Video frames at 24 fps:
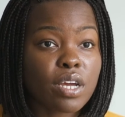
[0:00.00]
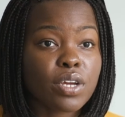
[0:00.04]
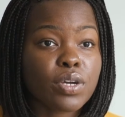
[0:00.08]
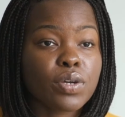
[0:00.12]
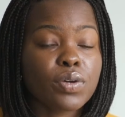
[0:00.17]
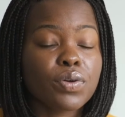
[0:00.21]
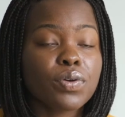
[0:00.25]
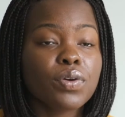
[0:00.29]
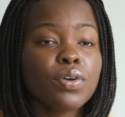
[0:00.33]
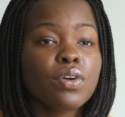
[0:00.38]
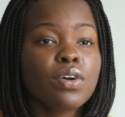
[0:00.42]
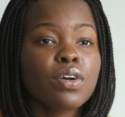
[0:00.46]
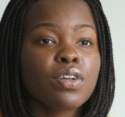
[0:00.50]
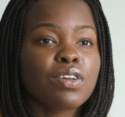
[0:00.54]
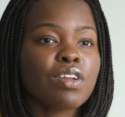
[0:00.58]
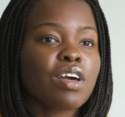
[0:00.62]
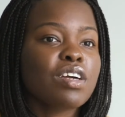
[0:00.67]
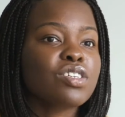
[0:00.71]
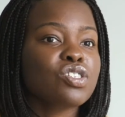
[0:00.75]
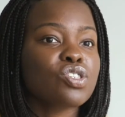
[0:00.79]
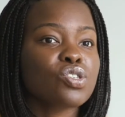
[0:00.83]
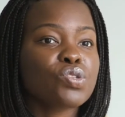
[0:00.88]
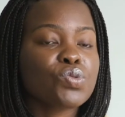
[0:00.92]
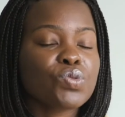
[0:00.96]
you
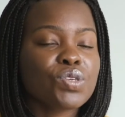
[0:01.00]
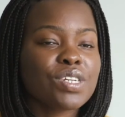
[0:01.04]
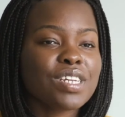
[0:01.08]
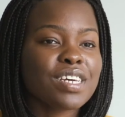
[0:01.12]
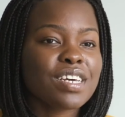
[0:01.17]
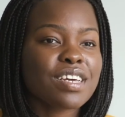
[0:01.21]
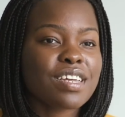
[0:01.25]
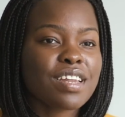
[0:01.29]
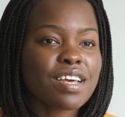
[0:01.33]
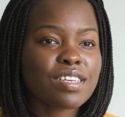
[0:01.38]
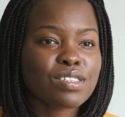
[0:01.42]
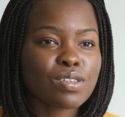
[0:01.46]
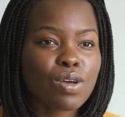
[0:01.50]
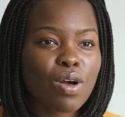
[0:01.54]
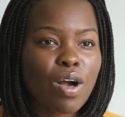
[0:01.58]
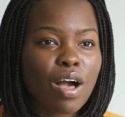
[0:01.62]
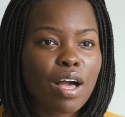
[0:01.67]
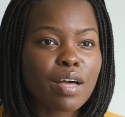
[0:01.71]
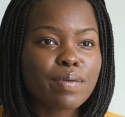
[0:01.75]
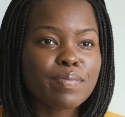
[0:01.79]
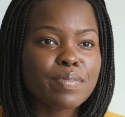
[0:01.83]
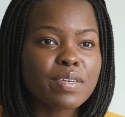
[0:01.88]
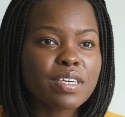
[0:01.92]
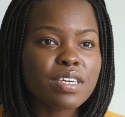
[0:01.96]
not just treating it as a
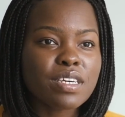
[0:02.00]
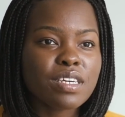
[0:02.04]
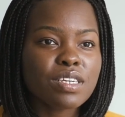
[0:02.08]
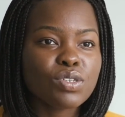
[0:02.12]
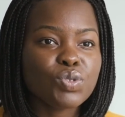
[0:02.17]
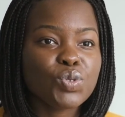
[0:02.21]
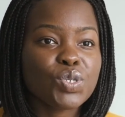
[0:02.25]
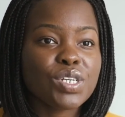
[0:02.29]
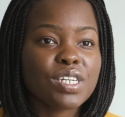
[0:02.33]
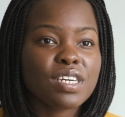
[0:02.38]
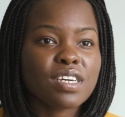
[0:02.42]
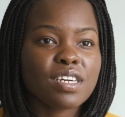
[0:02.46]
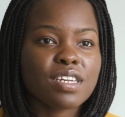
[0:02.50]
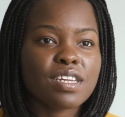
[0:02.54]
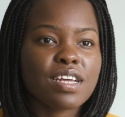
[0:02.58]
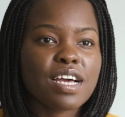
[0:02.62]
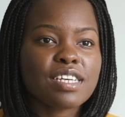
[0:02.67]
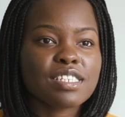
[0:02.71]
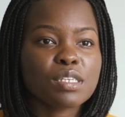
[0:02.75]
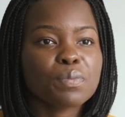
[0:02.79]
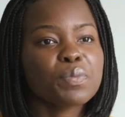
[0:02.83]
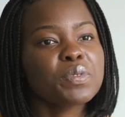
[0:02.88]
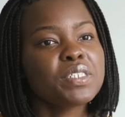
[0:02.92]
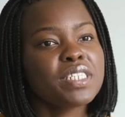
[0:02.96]
hobby, treating it
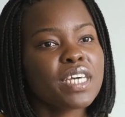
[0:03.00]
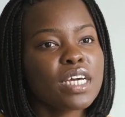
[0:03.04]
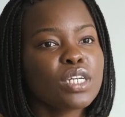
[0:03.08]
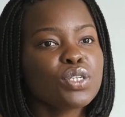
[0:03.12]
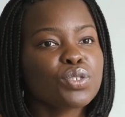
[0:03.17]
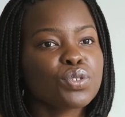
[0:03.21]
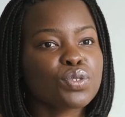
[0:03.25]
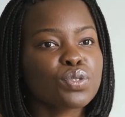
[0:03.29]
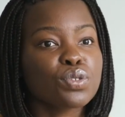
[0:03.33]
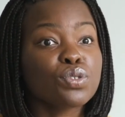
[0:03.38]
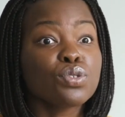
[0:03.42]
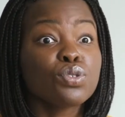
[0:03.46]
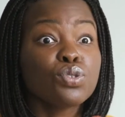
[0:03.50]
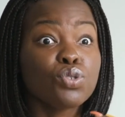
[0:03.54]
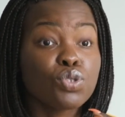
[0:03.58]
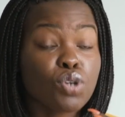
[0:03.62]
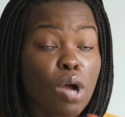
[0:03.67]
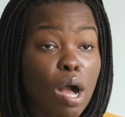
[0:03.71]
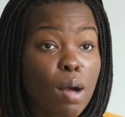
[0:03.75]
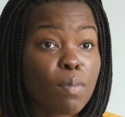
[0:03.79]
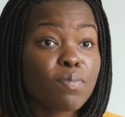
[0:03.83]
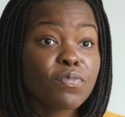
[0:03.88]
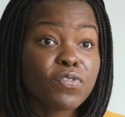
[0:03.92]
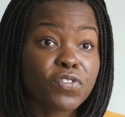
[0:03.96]
as a potential
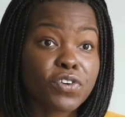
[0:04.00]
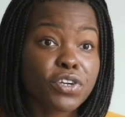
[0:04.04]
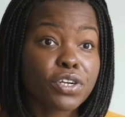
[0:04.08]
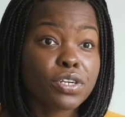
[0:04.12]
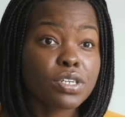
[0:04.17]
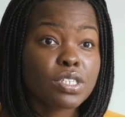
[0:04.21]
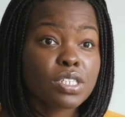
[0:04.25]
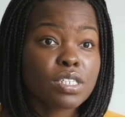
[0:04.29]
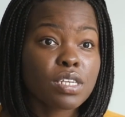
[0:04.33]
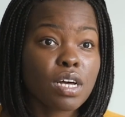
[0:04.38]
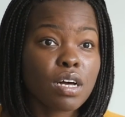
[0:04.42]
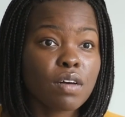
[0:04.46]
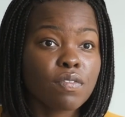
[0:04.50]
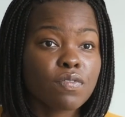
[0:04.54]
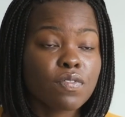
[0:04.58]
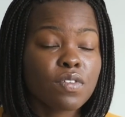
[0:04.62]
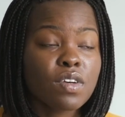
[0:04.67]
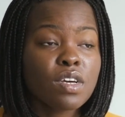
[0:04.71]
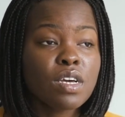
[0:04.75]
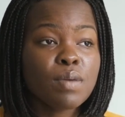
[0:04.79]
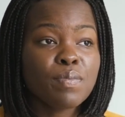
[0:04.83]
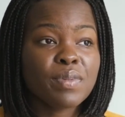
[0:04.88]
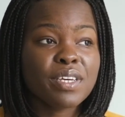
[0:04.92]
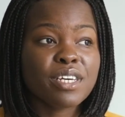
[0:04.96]
job for yourself?
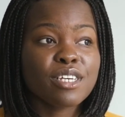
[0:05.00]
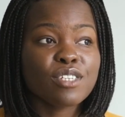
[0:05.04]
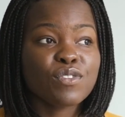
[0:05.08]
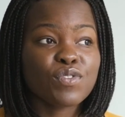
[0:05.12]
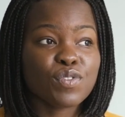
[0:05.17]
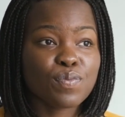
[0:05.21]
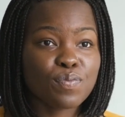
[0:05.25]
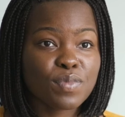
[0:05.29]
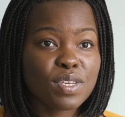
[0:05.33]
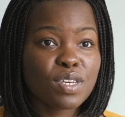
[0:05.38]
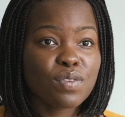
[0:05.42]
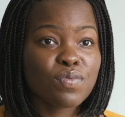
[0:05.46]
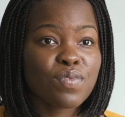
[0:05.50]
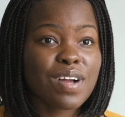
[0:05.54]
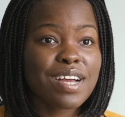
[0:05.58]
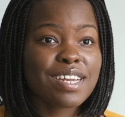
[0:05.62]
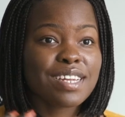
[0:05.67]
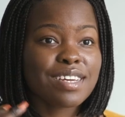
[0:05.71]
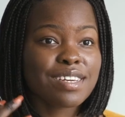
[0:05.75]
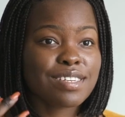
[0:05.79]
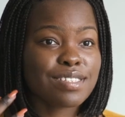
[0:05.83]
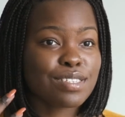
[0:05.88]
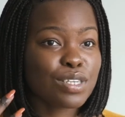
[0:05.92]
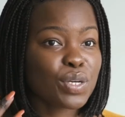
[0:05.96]
Because for me,
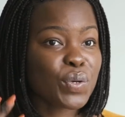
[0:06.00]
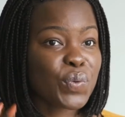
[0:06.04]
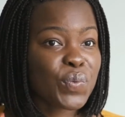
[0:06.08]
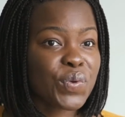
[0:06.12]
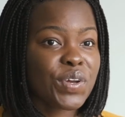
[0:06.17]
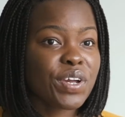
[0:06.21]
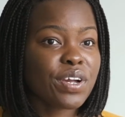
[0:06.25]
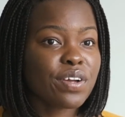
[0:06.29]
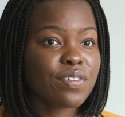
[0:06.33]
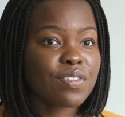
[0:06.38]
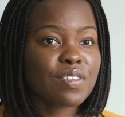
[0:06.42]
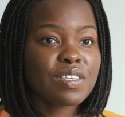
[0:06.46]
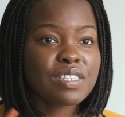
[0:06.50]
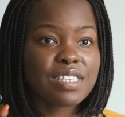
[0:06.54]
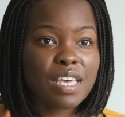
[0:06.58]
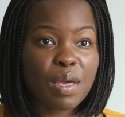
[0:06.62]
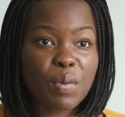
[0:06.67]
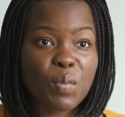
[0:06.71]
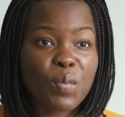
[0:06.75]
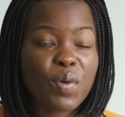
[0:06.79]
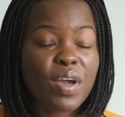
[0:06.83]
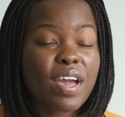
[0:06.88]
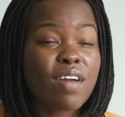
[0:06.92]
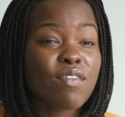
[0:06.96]
writing is a career, the
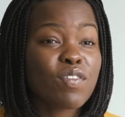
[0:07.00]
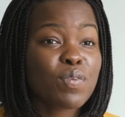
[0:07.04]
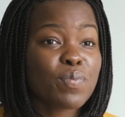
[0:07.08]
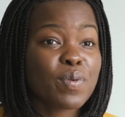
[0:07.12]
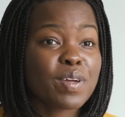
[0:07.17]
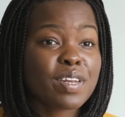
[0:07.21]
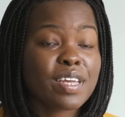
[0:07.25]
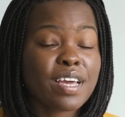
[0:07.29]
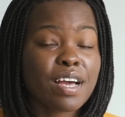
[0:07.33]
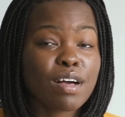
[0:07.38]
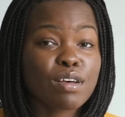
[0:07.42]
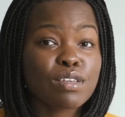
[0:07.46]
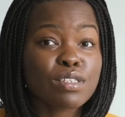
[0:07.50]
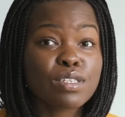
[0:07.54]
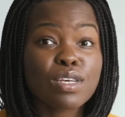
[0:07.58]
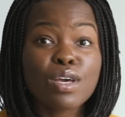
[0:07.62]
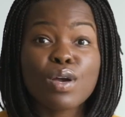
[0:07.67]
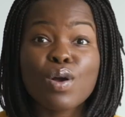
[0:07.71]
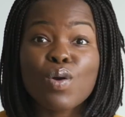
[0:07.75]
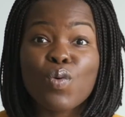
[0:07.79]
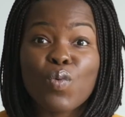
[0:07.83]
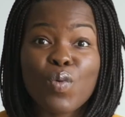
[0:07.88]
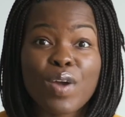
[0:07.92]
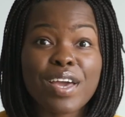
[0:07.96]
same way everybody else
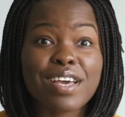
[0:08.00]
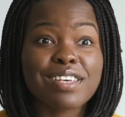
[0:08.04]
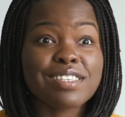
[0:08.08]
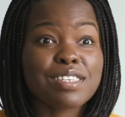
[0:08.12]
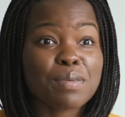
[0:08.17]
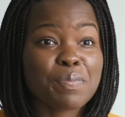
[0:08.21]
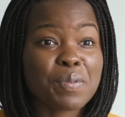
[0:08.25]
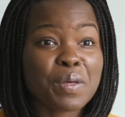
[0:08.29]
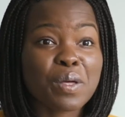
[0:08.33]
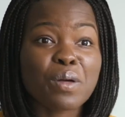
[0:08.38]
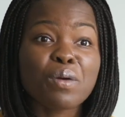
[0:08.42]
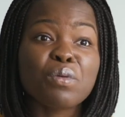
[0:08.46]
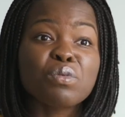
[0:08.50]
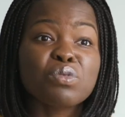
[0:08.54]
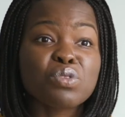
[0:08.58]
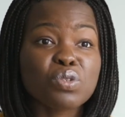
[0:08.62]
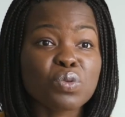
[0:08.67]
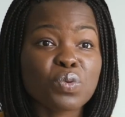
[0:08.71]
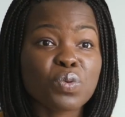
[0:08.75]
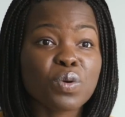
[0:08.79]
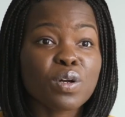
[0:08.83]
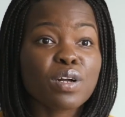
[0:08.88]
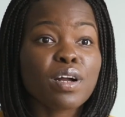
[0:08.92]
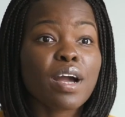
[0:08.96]
wakes up and goes
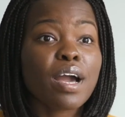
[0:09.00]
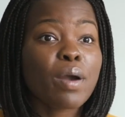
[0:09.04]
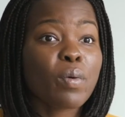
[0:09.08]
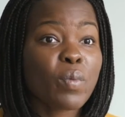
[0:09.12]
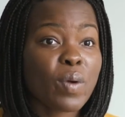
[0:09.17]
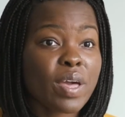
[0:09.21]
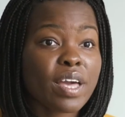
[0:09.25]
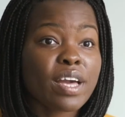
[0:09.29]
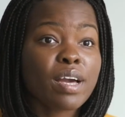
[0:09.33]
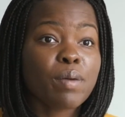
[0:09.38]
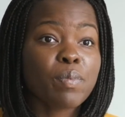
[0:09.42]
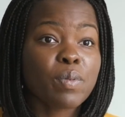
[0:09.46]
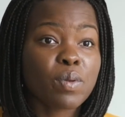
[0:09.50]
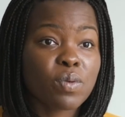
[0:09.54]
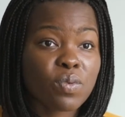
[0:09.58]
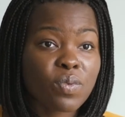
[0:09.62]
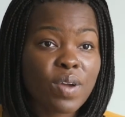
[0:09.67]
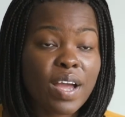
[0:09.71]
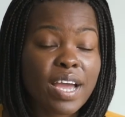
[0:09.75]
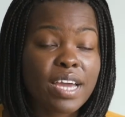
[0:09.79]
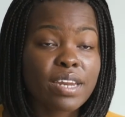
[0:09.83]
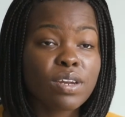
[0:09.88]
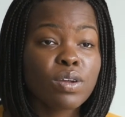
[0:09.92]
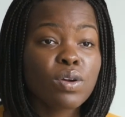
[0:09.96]
to work. I wake up and
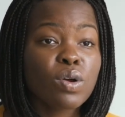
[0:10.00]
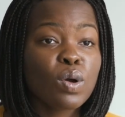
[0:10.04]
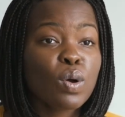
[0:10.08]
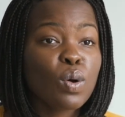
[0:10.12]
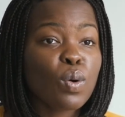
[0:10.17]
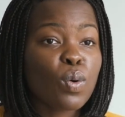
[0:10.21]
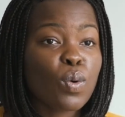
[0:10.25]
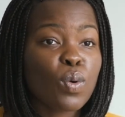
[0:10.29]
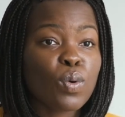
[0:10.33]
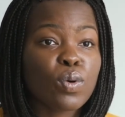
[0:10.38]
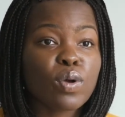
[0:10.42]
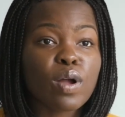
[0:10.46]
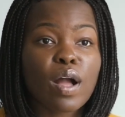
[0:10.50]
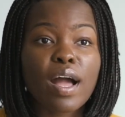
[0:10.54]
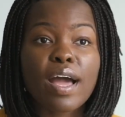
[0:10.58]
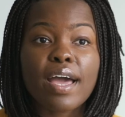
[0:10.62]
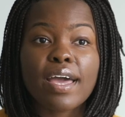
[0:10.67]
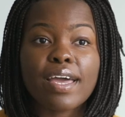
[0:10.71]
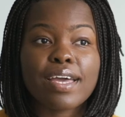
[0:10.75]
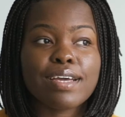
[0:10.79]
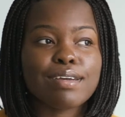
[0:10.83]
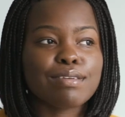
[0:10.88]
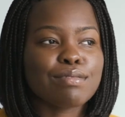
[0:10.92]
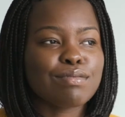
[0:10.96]
write, or
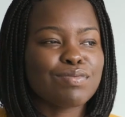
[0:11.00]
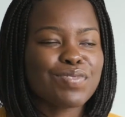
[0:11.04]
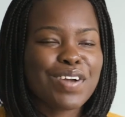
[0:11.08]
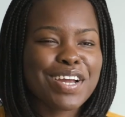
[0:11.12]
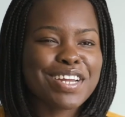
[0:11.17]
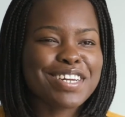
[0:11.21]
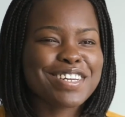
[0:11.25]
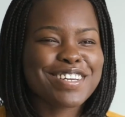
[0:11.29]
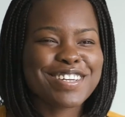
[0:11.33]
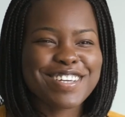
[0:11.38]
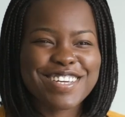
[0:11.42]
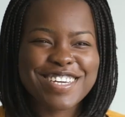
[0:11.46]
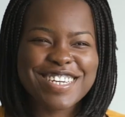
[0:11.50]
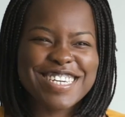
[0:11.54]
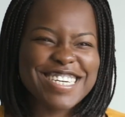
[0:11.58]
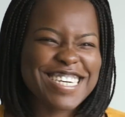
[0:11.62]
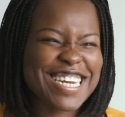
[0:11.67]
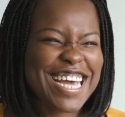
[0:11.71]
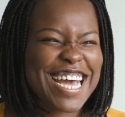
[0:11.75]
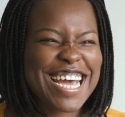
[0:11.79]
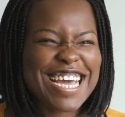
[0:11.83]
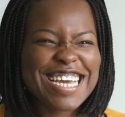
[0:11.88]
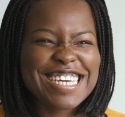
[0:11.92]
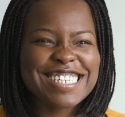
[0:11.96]
I write at
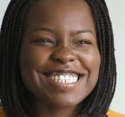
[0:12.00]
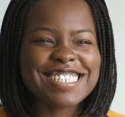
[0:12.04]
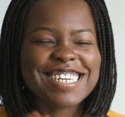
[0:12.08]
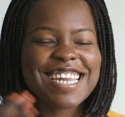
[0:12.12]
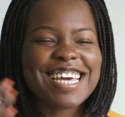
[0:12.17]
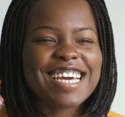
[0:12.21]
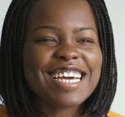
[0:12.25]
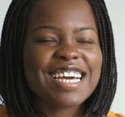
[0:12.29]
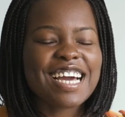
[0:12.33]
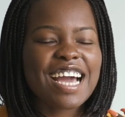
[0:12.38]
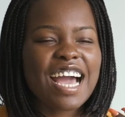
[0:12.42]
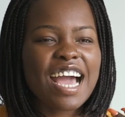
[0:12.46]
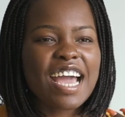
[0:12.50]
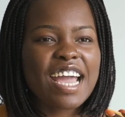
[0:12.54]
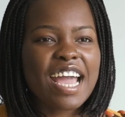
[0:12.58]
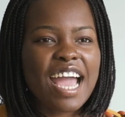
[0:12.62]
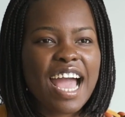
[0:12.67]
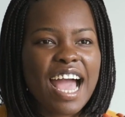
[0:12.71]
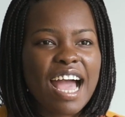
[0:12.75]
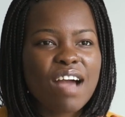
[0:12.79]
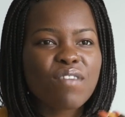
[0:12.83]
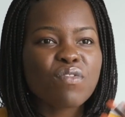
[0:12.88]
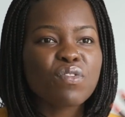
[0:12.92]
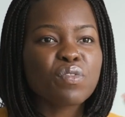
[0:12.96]
night. Like, I
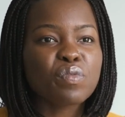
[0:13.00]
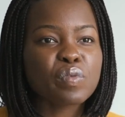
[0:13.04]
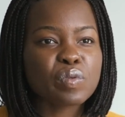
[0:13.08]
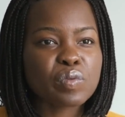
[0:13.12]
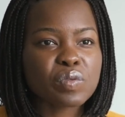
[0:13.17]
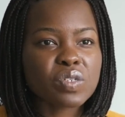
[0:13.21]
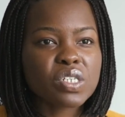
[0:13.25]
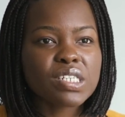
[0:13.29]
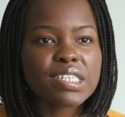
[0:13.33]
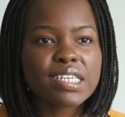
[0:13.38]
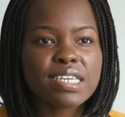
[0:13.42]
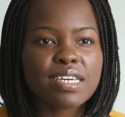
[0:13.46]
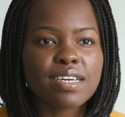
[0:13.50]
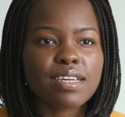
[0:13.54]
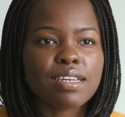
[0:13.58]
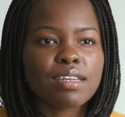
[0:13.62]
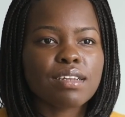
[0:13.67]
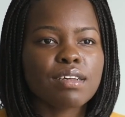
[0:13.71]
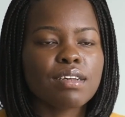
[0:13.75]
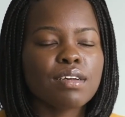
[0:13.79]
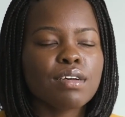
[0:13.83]
have a routine.